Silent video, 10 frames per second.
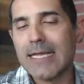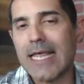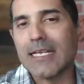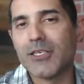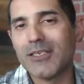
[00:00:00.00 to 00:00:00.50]

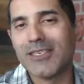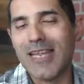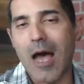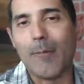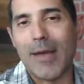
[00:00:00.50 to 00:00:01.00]
That's just
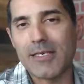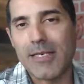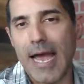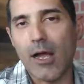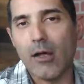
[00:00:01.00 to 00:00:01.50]
not my
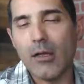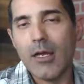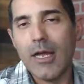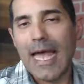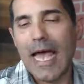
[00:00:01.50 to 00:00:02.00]

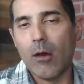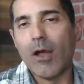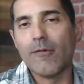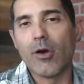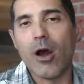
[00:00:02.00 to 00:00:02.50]
style.
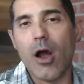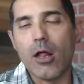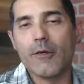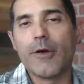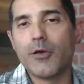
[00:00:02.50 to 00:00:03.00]
However,
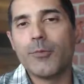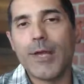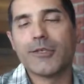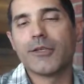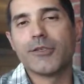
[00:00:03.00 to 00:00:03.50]
all of our new
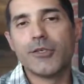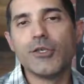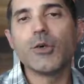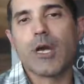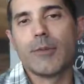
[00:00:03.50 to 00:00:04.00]
patients
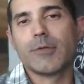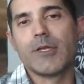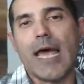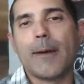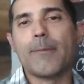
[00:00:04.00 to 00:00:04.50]
do come
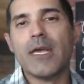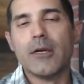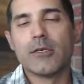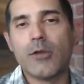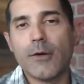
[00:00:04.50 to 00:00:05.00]
to that.
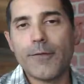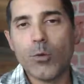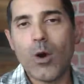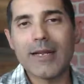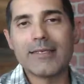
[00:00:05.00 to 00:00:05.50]
So if
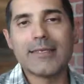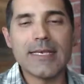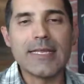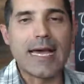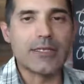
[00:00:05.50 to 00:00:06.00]
you want to
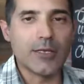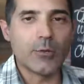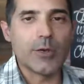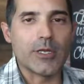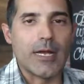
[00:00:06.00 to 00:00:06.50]
see that
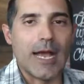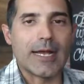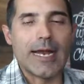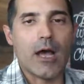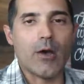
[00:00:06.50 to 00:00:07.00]
dinner with the
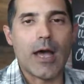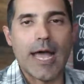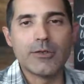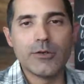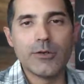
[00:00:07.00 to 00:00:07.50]
doc and how
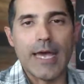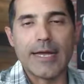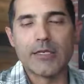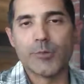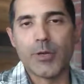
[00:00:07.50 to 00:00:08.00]
I do
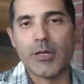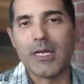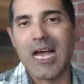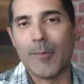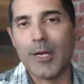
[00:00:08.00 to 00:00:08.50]
that, just put in
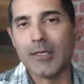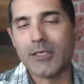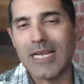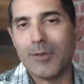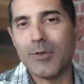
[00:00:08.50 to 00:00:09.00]
the
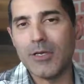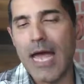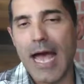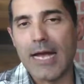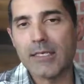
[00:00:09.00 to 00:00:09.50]
comments, type
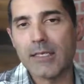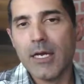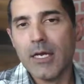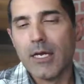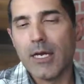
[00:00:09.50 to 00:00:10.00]
yes,
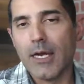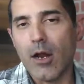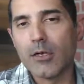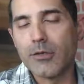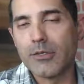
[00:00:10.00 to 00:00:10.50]

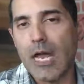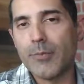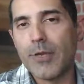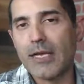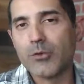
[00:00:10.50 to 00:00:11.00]
and also
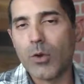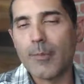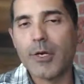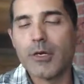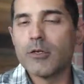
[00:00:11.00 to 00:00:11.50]
type yes
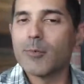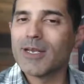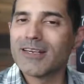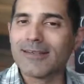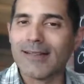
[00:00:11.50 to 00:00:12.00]
what I'm going to do,
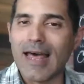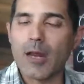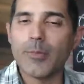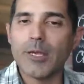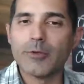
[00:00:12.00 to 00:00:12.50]
because a
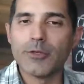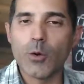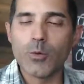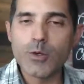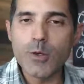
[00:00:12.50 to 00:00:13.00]
lot of people
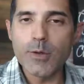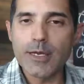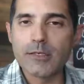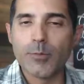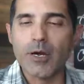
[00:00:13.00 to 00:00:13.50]
don't do
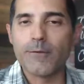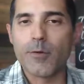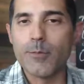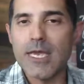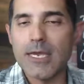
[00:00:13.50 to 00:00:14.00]
this, but
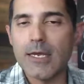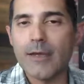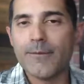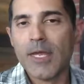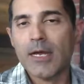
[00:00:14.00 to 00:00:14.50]
for
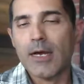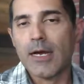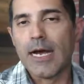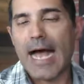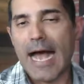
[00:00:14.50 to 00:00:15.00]
me,
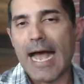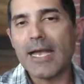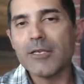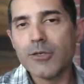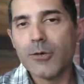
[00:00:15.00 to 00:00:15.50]

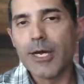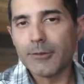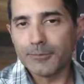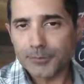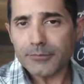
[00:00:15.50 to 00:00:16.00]
I do
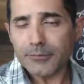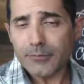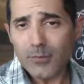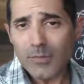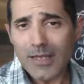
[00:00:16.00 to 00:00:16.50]
it
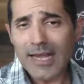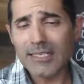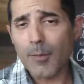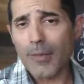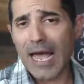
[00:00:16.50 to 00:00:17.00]

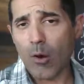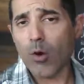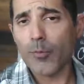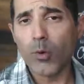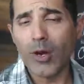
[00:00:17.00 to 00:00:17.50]
as a
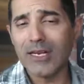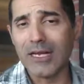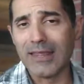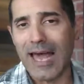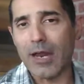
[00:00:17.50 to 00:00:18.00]
PowerPoint.
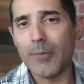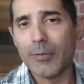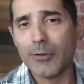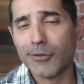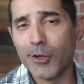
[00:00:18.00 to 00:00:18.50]
A lot of
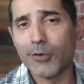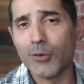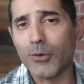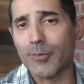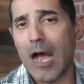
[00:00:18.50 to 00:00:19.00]
people don't
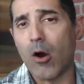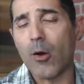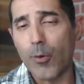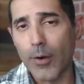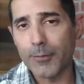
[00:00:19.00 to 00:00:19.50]
do a
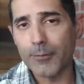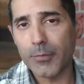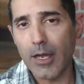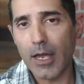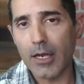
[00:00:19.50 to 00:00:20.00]
PowerPoint,
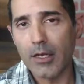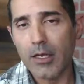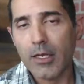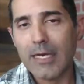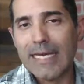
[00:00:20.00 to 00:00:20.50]
okay?